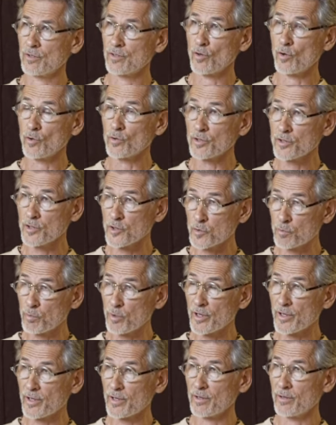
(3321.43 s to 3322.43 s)
on a
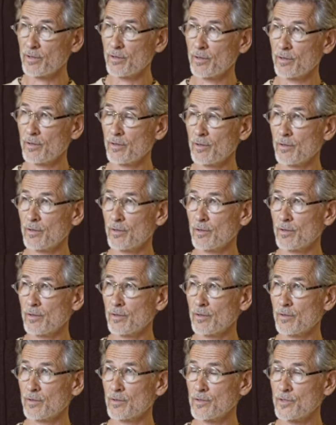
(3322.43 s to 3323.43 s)
display.
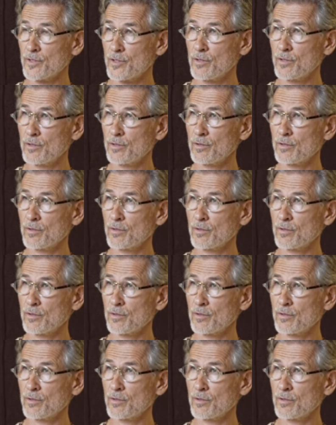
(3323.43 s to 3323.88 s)
See?